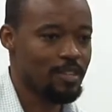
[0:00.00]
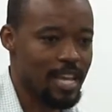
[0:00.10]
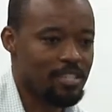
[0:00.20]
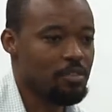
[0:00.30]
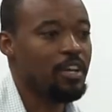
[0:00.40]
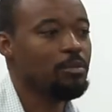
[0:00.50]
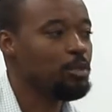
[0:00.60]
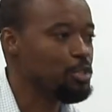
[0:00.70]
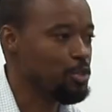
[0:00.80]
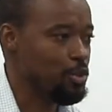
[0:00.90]
it's
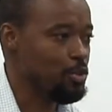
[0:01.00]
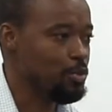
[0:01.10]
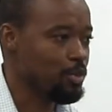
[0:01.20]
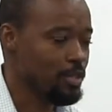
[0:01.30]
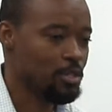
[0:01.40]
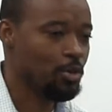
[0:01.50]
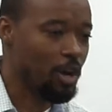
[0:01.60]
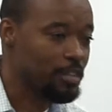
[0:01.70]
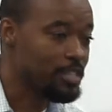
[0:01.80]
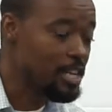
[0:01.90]
available to you. So
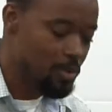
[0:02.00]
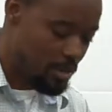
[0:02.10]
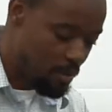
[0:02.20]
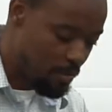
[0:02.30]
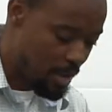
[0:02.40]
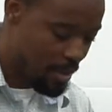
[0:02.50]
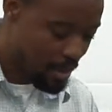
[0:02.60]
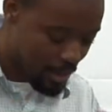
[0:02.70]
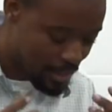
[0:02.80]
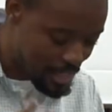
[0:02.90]
continue in the faith.
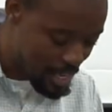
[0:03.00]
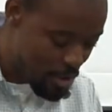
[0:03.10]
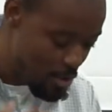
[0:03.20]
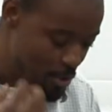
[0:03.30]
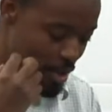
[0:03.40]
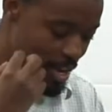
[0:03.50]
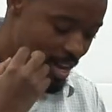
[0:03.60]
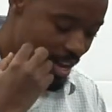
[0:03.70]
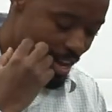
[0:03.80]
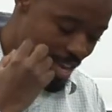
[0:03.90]
Continue
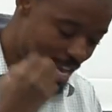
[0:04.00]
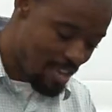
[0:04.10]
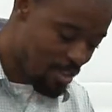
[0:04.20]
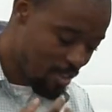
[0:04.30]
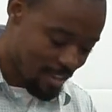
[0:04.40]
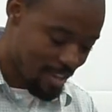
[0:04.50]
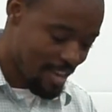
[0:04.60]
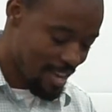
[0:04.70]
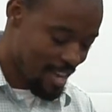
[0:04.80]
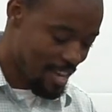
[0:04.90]
in
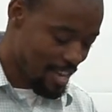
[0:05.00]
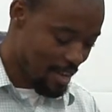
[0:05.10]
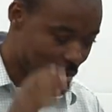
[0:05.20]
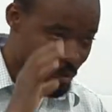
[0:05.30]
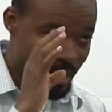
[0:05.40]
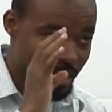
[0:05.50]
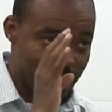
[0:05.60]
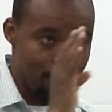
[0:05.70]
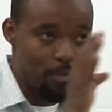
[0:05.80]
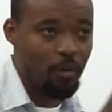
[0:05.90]

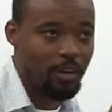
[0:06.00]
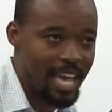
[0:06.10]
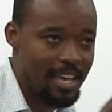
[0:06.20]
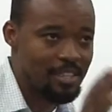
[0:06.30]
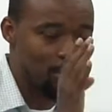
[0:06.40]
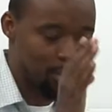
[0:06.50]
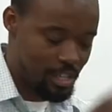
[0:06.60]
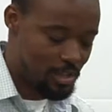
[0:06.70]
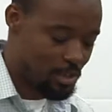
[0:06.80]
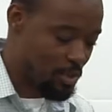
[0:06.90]
keep your gaze on
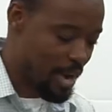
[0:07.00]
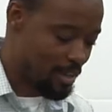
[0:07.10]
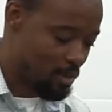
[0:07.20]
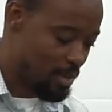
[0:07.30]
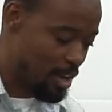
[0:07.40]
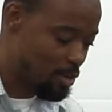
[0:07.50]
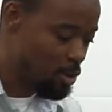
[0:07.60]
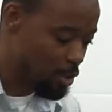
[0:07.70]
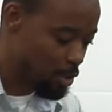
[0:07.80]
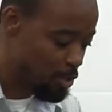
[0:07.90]
Jesus Christ so that you
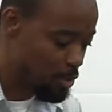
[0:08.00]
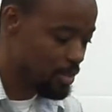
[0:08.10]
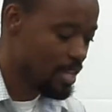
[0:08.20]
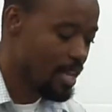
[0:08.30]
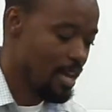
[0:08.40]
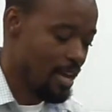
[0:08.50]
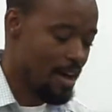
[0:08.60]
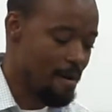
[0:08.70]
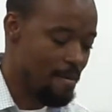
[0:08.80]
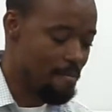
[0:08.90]
don't lose
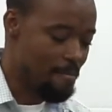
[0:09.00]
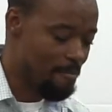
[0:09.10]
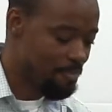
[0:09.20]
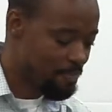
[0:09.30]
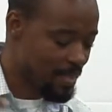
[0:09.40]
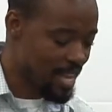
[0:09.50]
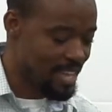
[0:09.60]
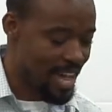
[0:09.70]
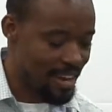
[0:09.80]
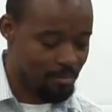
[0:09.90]
um,
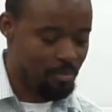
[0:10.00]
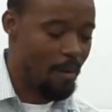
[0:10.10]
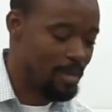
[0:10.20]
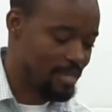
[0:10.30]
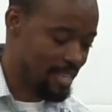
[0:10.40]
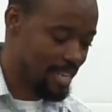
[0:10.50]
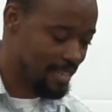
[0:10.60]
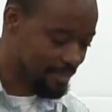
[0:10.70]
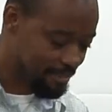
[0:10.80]
that promised land.